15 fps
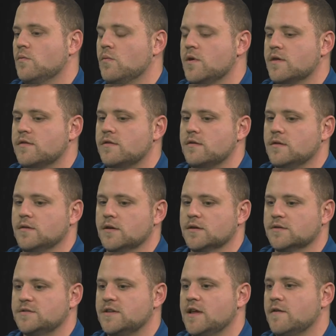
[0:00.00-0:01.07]
with
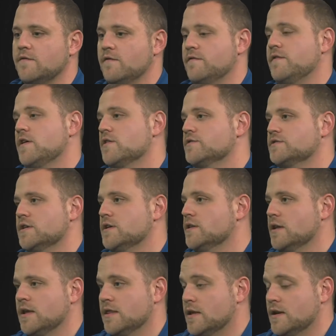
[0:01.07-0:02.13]
the state of affairs
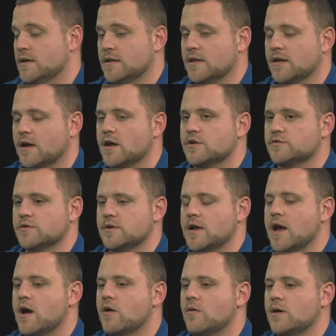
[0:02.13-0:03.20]
in the country
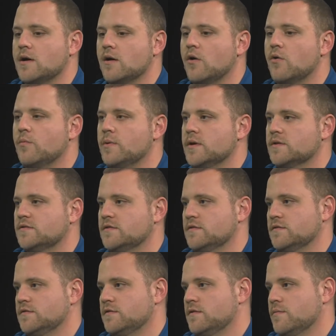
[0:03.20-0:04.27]
now, opiates
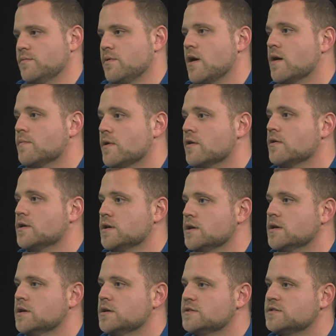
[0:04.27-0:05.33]
is the primary
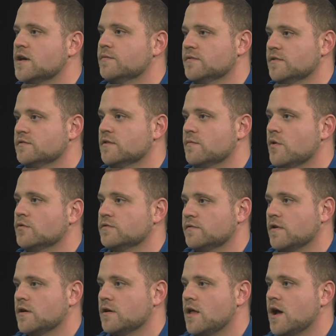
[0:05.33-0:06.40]
substance that most
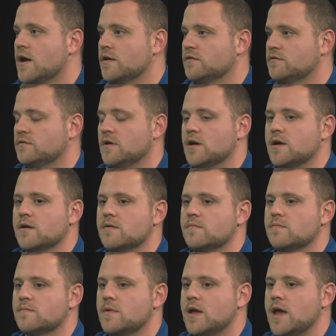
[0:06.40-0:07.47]
of our clients
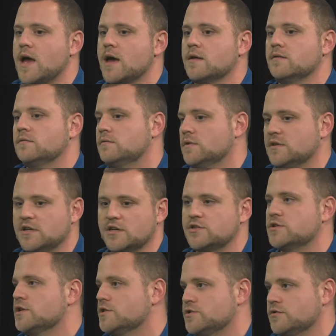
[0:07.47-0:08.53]
had
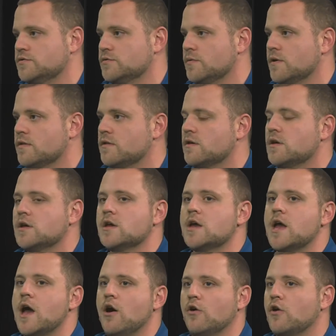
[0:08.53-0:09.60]
addiction issues with.
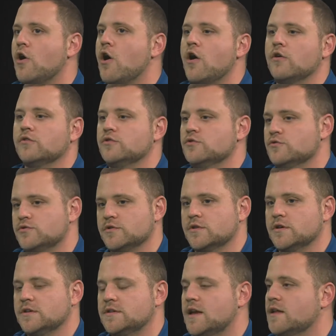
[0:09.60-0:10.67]
Alcohol
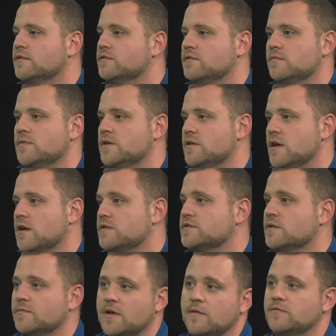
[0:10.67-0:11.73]
usually tends to be there,
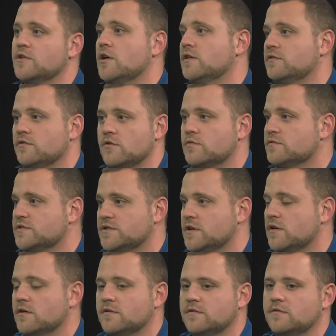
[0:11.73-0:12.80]
sometimes on its own.
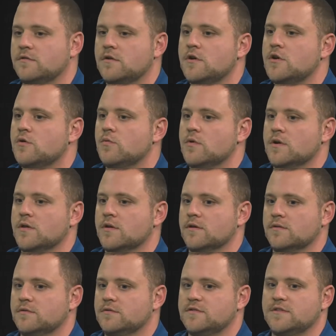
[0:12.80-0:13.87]
Still, it's
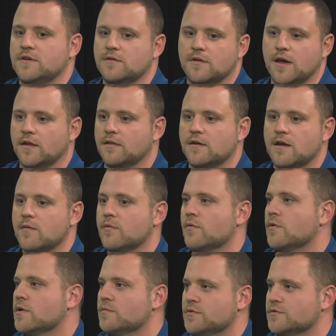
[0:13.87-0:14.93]
still like the number
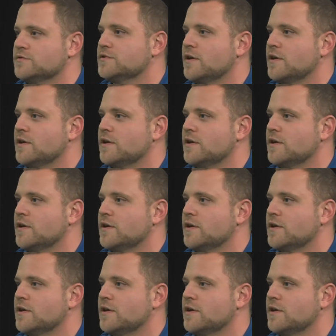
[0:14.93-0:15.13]
one abuse